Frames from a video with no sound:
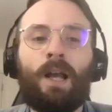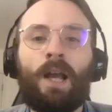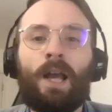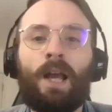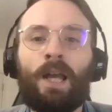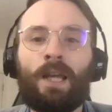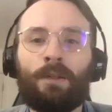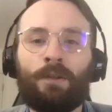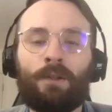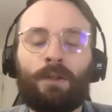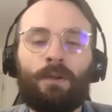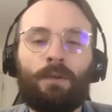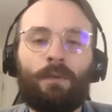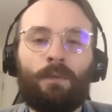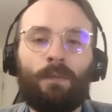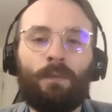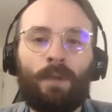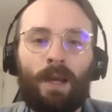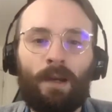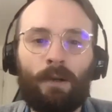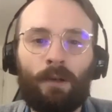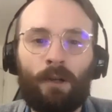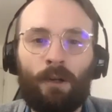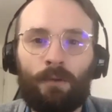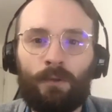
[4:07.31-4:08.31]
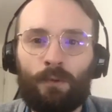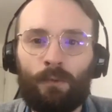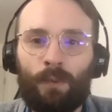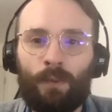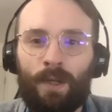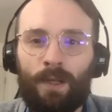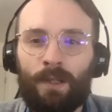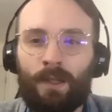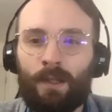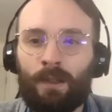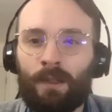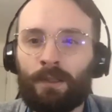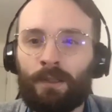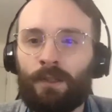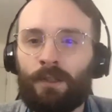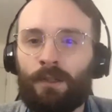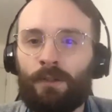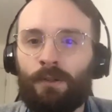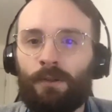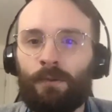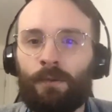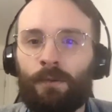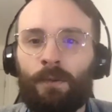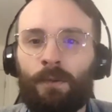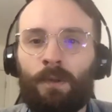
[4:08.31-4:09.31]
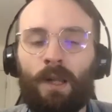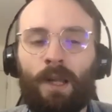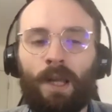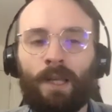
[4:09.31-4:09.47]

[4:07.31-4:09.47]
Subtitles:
And that goes written onto